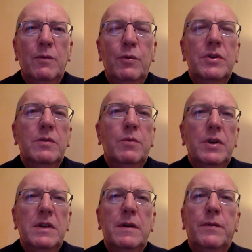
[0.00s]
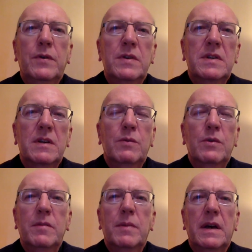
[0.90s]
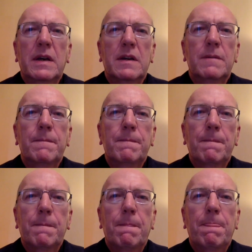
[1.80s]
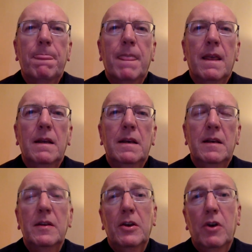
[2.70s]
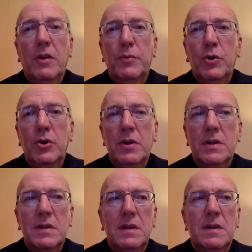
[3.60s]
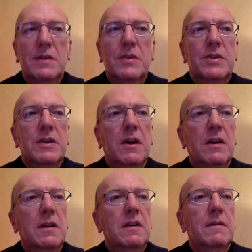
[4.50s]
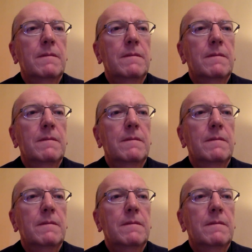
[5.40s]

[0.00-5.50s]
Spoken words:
I wonder what a difference it would have made. Here are the words to the song: